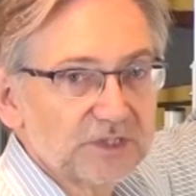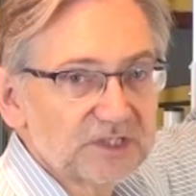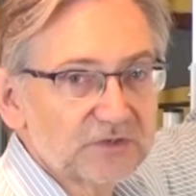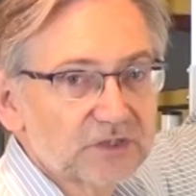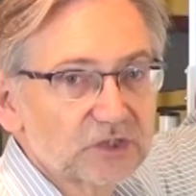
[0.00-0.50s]

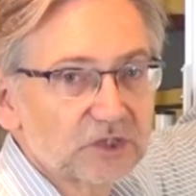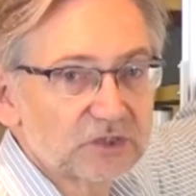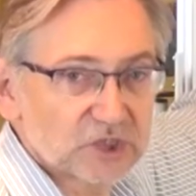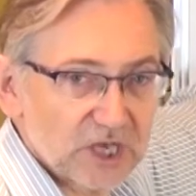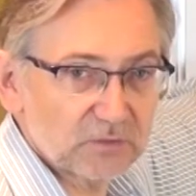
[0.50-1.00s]
structure?
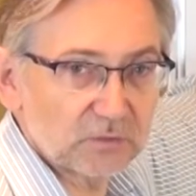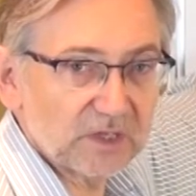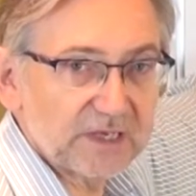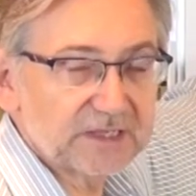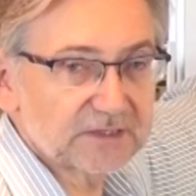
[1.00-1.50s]
Check all the
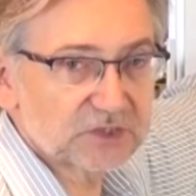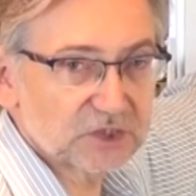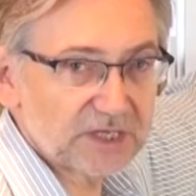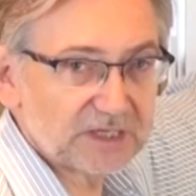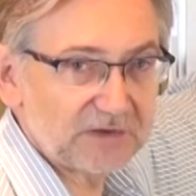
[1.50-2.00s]
links,
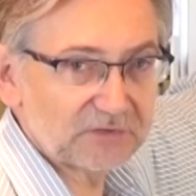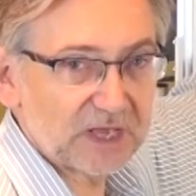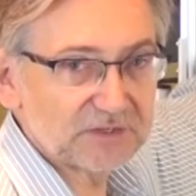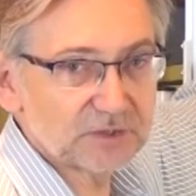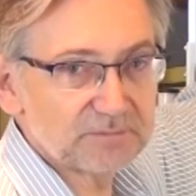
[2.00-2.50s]
check your
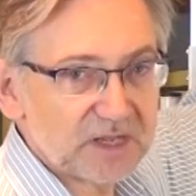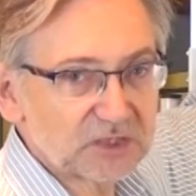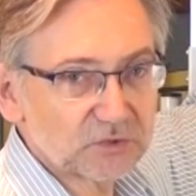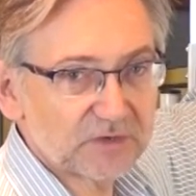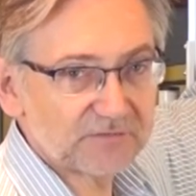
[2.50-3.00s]
navigation, make
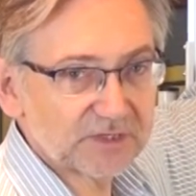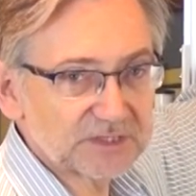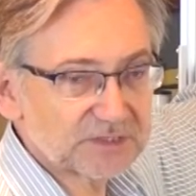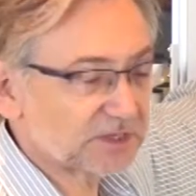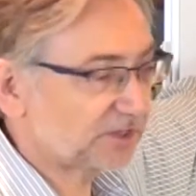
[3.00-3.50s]
sure everything
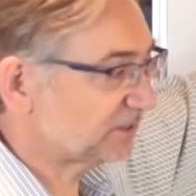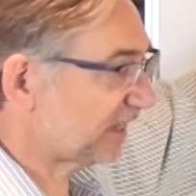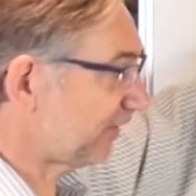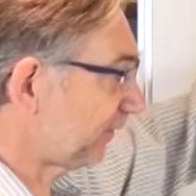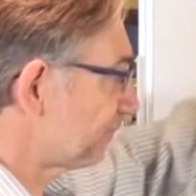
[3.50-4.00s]
is tied
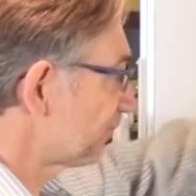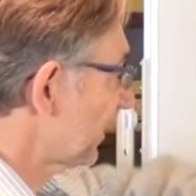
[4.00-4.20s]
together.